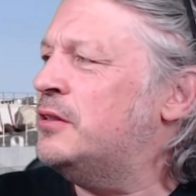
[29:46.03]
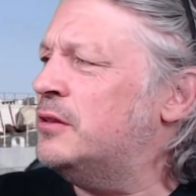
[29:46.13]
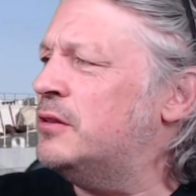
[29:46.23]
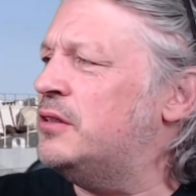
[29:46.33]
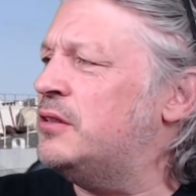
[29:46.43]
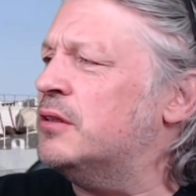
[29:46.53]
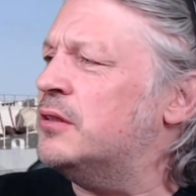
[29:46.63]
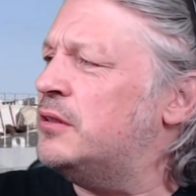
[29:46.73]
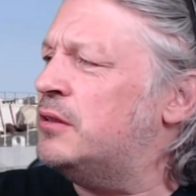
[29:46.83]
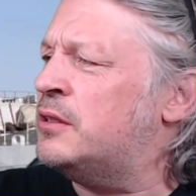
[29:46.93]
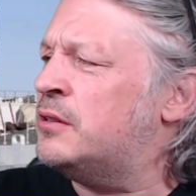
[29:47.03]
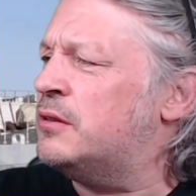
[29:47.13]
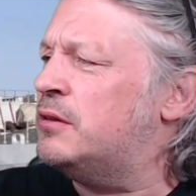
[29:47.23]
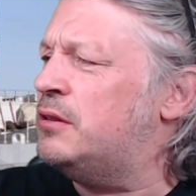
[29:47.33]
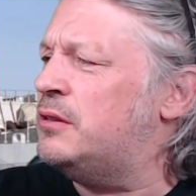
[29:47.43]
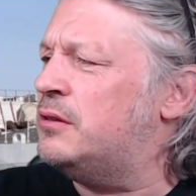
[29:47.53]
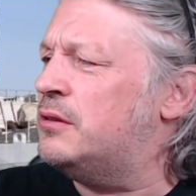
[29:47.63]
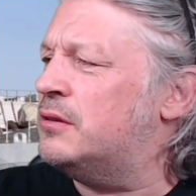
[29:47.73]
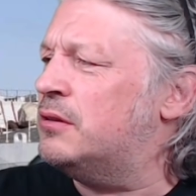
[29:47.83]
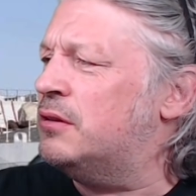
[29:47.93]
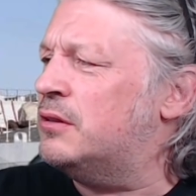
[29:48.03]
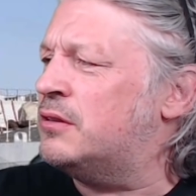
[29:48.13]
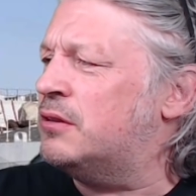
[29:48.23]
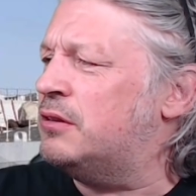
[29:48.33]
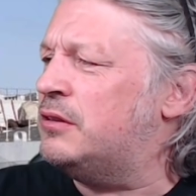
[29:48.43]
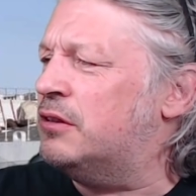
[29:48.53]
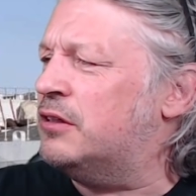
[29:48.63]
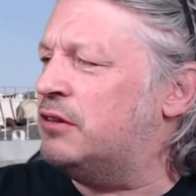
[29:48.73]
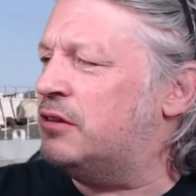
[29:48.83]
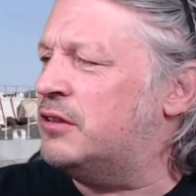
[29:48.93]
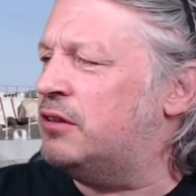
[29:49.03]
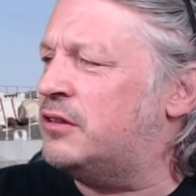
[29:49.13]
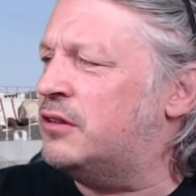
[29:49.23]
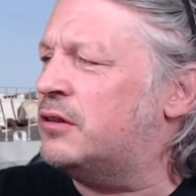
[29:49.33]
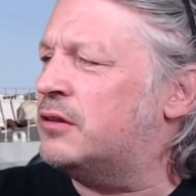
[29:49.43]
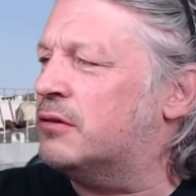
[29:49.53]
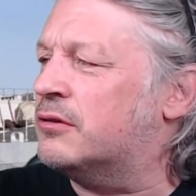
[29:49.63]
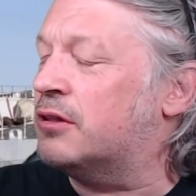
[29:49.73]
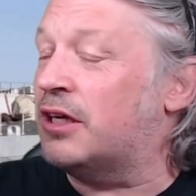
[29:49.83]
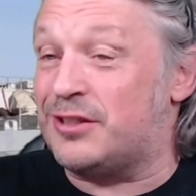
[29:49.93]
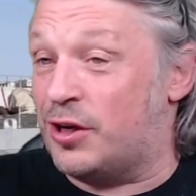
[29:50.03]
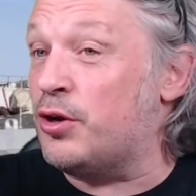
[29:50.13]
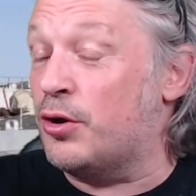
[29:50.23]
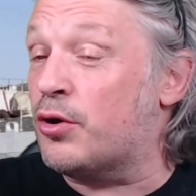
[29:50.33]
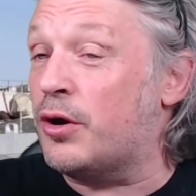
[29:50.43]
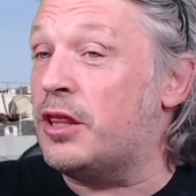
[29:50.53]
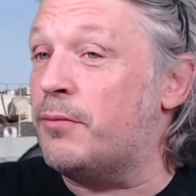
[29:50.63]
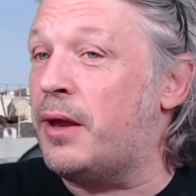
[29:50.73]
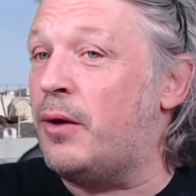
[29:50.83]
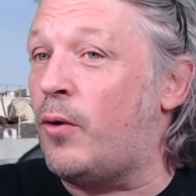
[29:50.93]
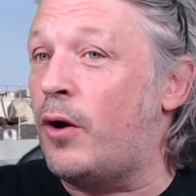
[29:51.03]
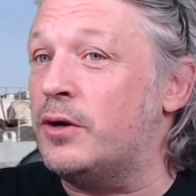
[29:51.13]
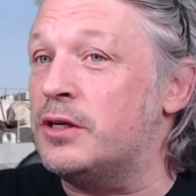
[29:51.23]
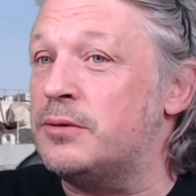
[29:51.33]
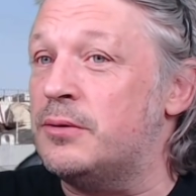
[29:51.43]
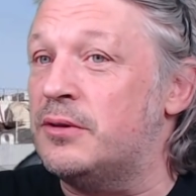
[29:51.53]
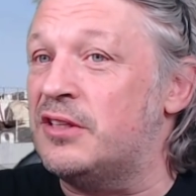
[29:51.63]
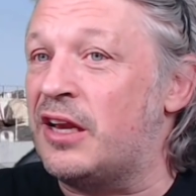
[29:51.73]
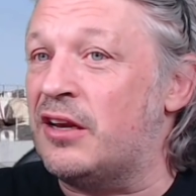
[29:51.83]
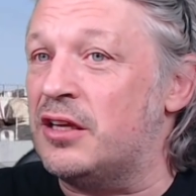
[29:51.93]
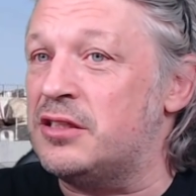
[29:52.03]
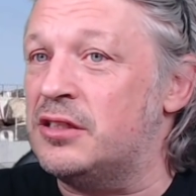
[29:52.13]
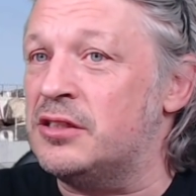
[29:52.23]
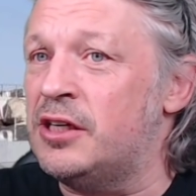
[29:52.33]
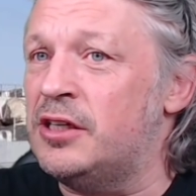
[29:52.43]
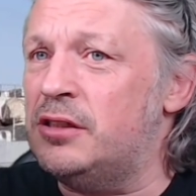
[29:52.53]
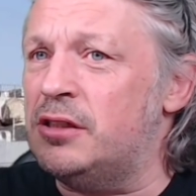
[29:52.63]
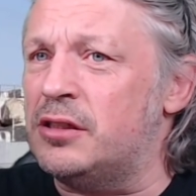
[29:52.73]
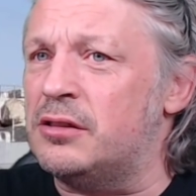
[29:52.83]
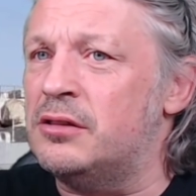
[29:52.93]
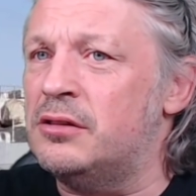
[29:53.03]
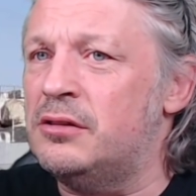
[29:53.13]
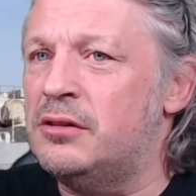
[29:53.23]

No, it's not. It has to be something nice, and I say horrible things. So you agree that being woke is saying nice things? No.